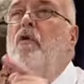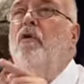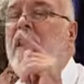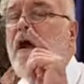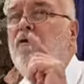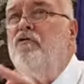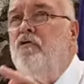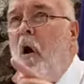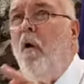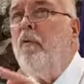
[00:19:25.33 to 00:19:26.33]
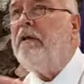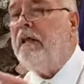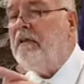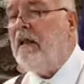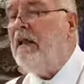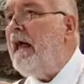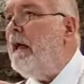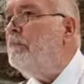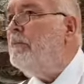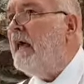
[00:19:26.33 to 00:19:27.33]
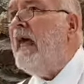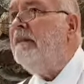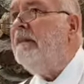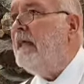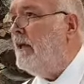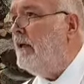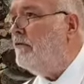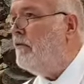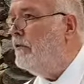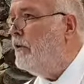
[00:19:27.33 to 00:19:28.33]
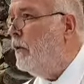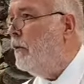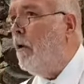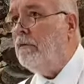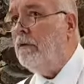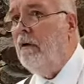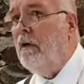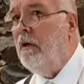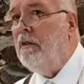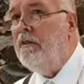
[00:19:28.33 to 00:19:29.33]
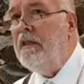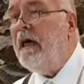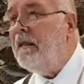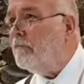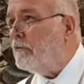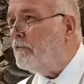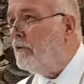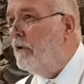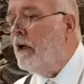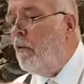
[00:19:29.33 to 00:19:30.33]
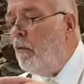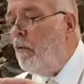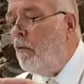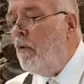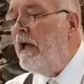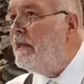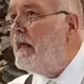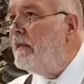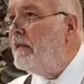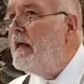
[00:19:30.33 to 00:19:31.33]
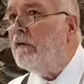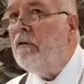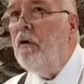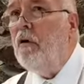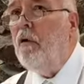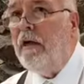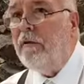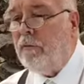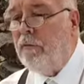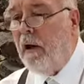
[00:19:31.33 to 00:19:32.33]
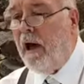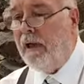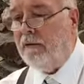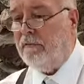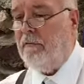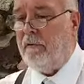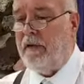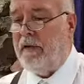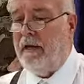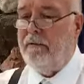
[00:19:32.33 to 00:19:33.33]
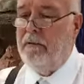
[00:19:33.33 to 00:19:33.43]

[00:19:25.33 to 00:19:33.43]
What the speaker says: There's no one can claim that they did this on their own. None of us. We did this with Christ. Okay?